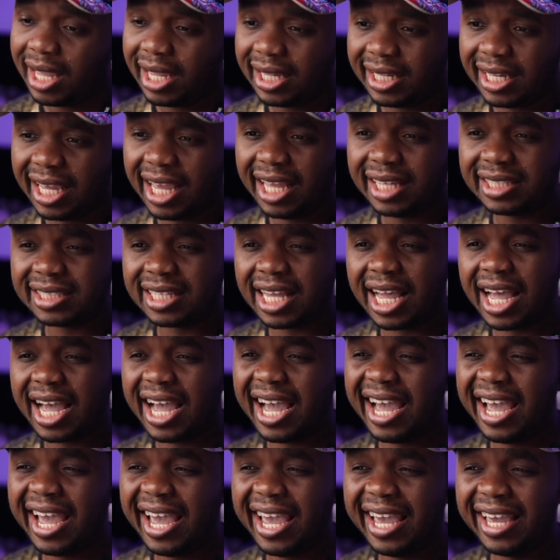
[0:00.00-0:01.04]
Yes,
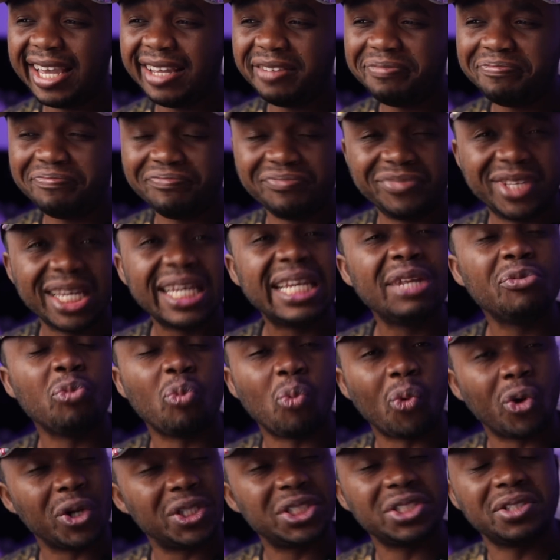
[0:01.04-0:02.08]
I didn't
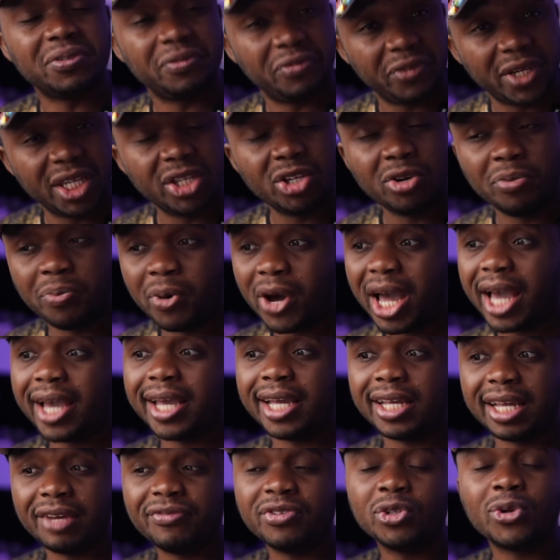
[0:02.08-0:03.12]
watch the video, but
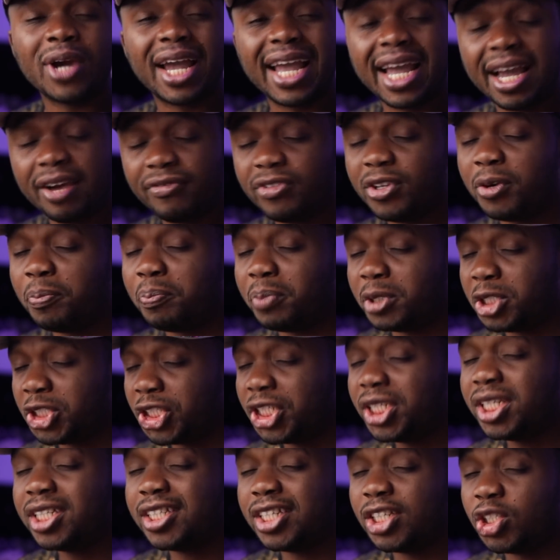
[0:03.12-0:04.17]
even though I have the
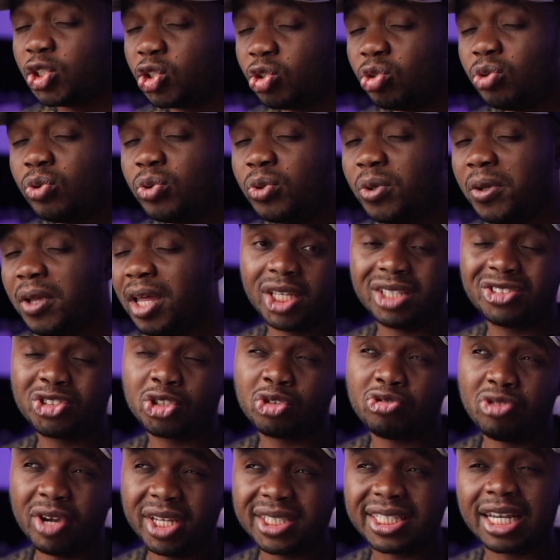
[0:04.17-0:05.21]
opportunity to, it's
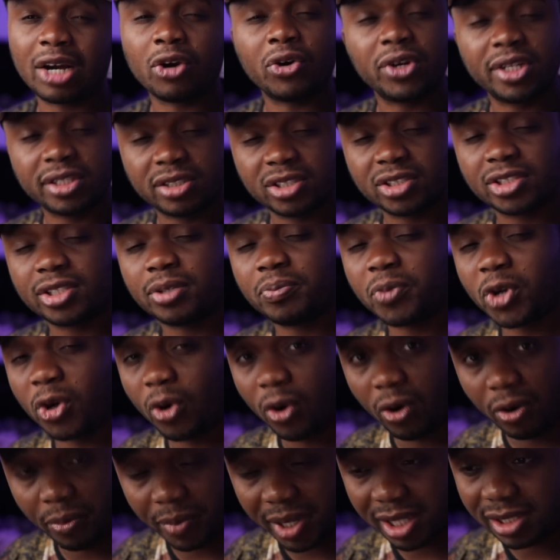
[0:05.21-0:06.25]
crazy according to some
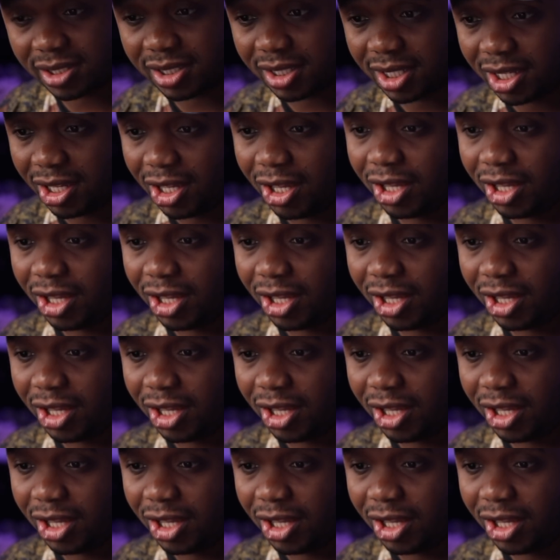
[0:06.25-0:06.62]
comments.